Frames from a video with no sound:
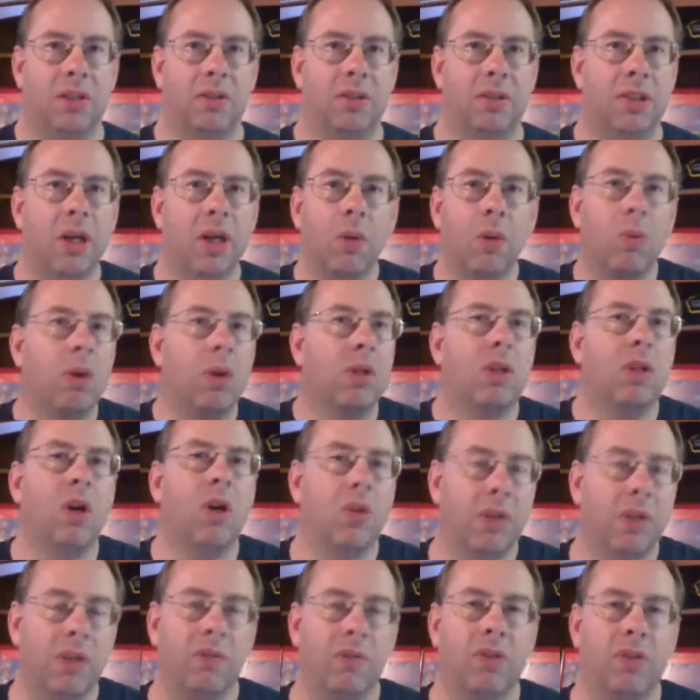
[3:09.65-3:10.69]
they're
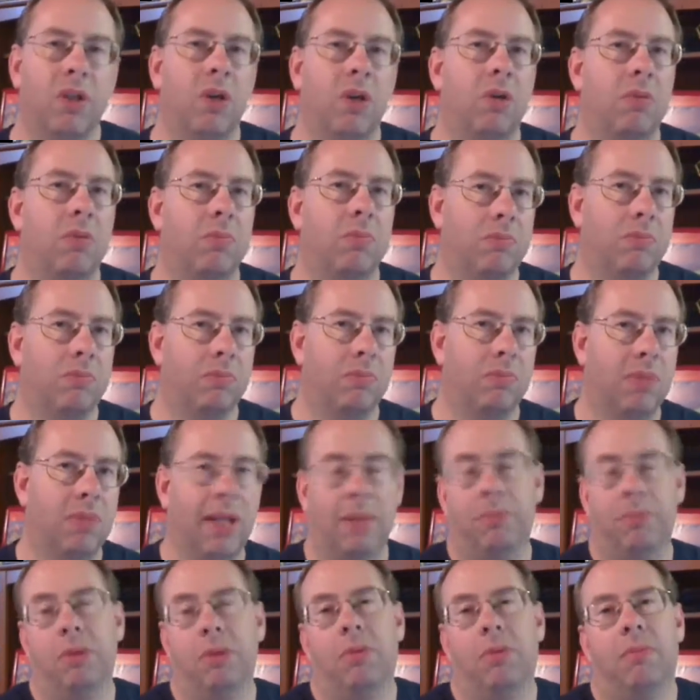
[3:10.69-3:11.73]
well-known, even though a lot
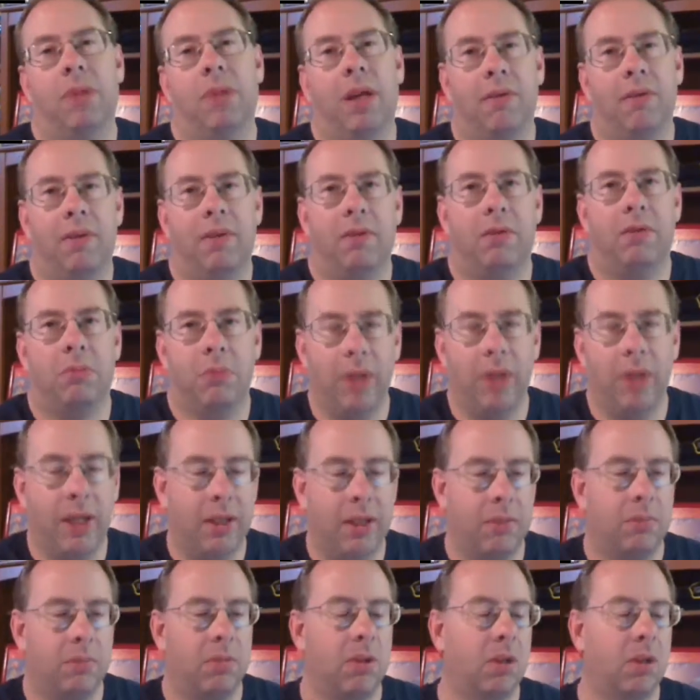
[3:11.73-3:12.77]
of people may have never played
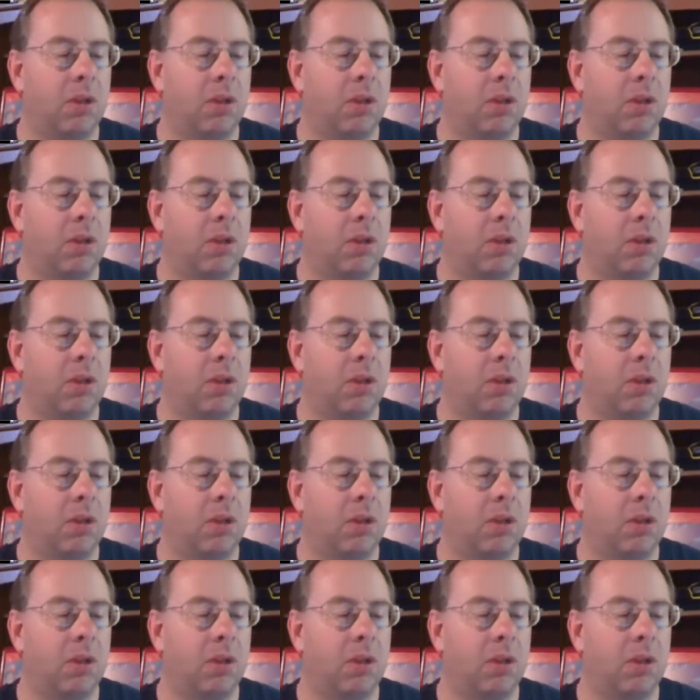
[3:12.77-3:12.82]
them.